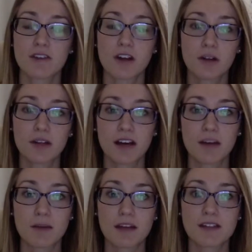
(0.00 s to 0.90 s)
following
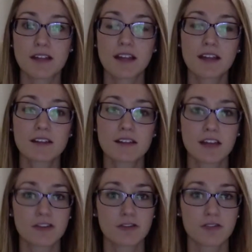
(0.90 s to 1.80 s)
up is setting a
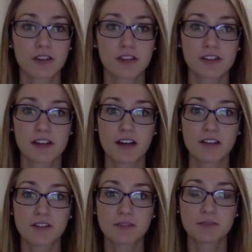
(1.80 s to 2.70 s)
schedule for
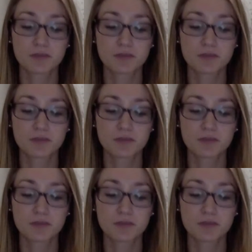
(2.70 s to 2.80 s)
yourself.